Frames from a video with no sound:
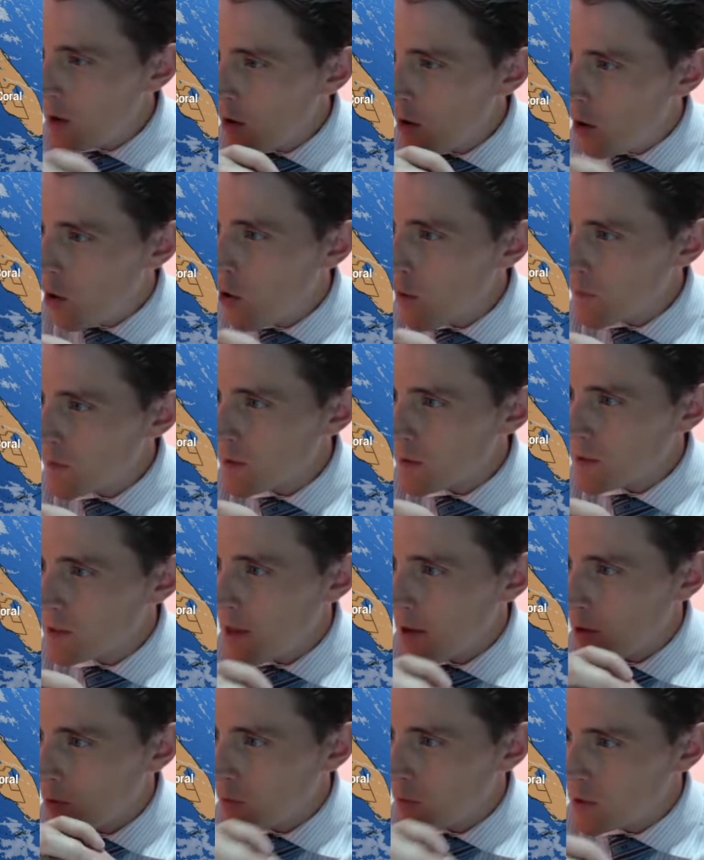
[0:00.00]
over the
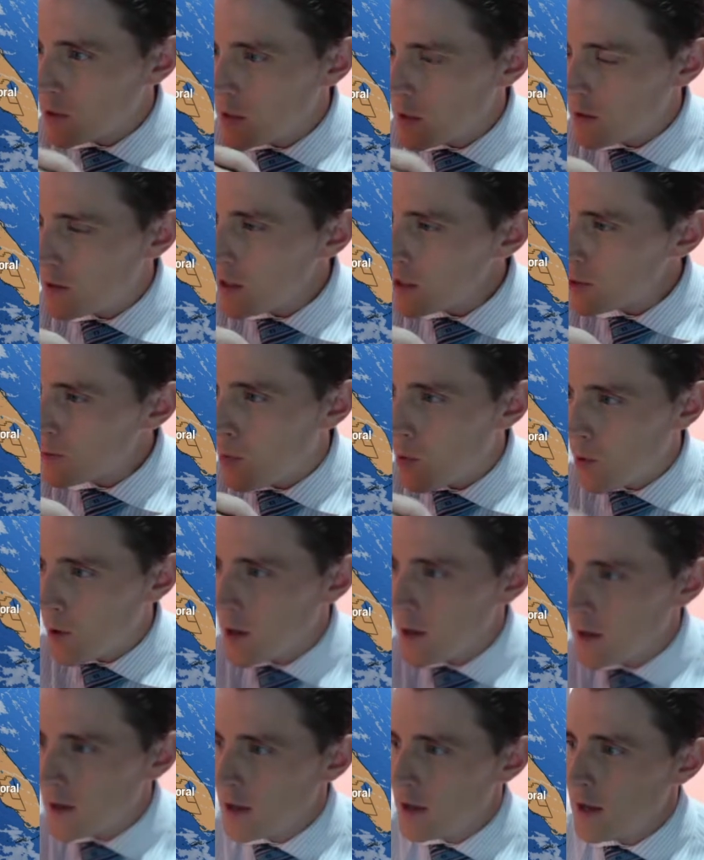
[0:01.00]
center, which at this
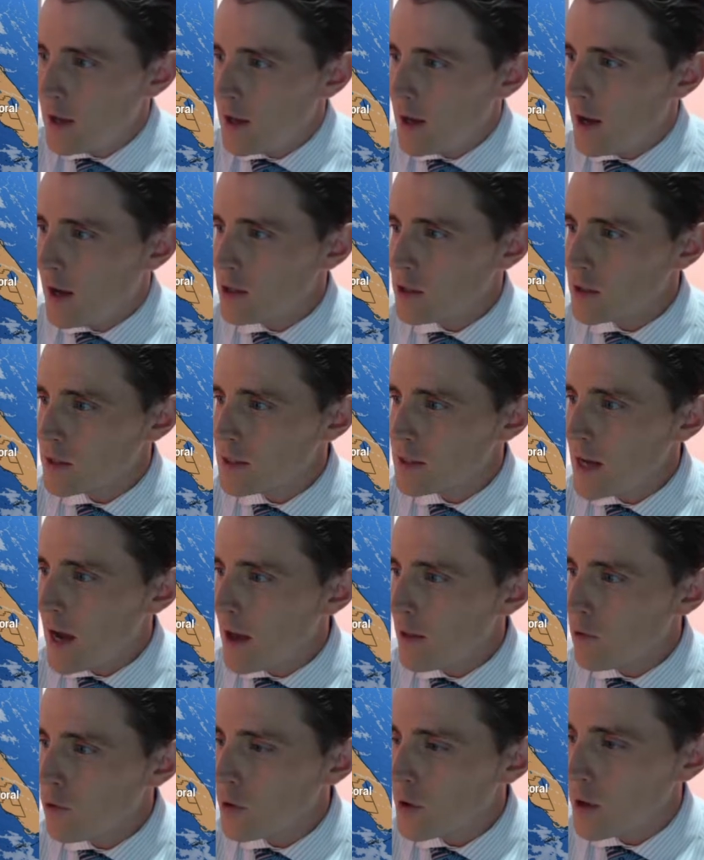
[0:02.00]
point, just
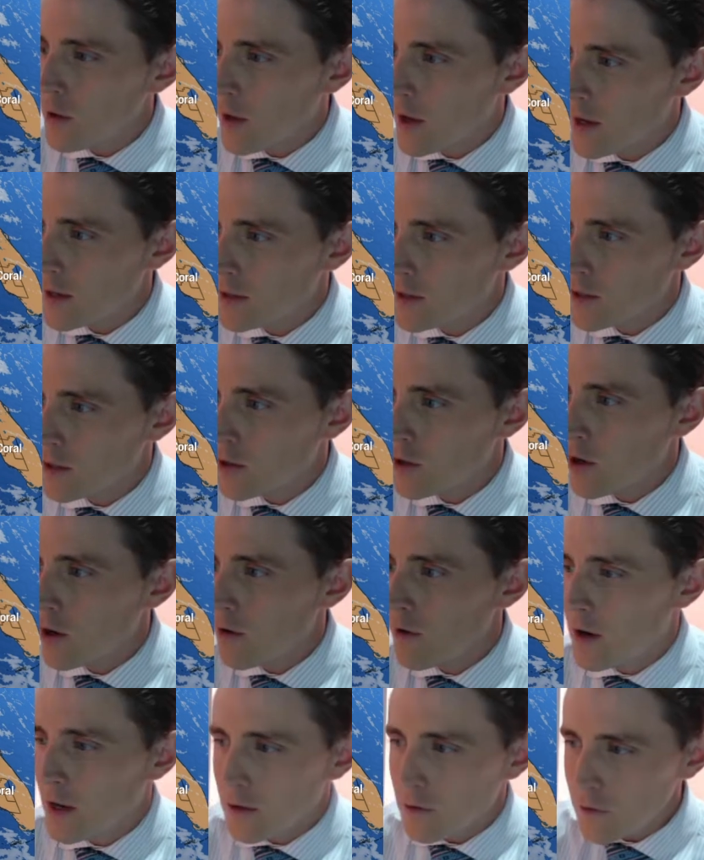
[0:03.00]
not looking like it's
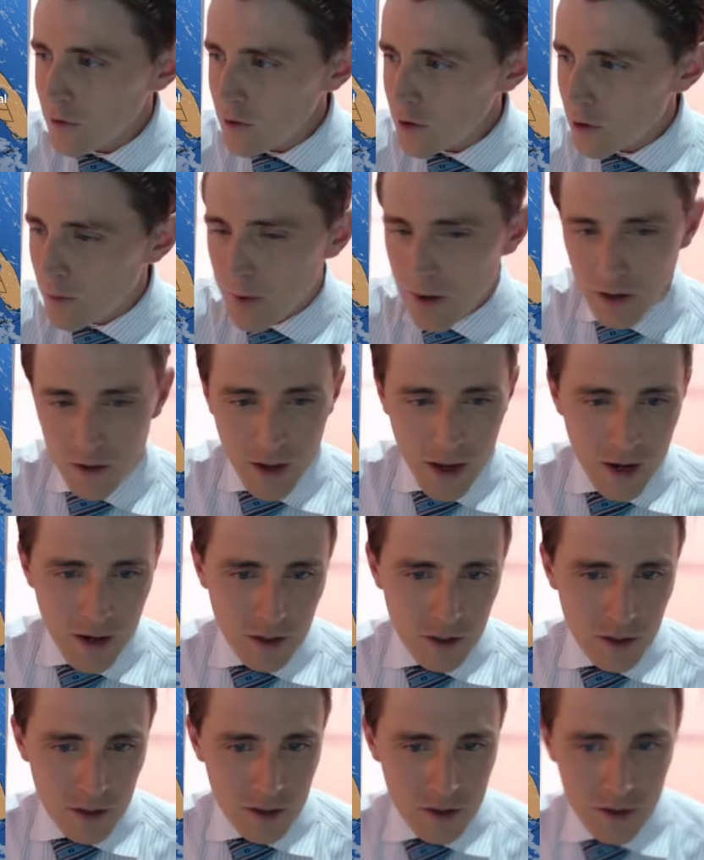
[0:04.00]
occurring. A little bit of
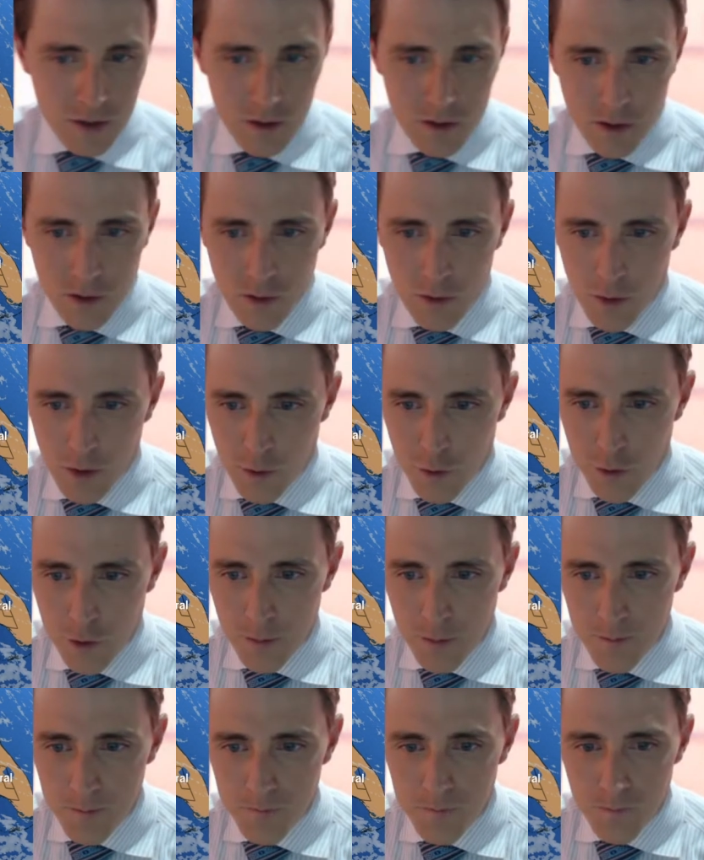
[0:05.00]
lightning just to the
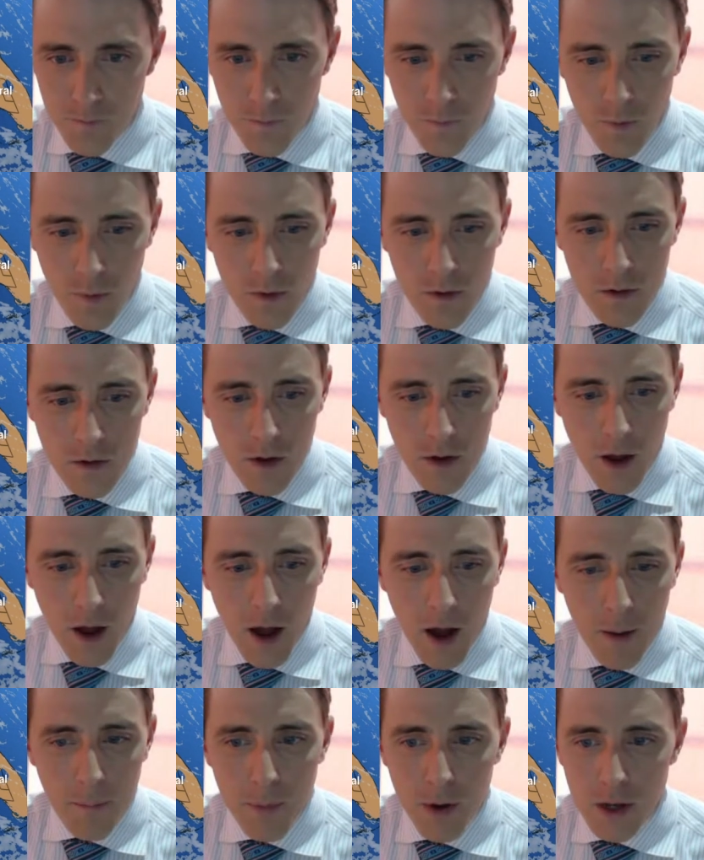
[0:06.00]
north,
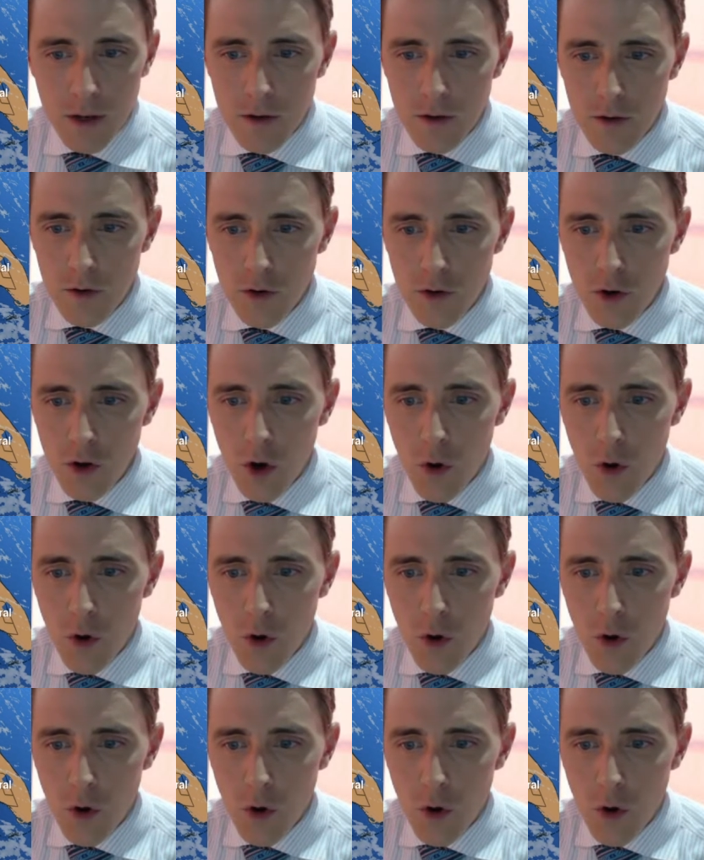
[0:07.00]
but no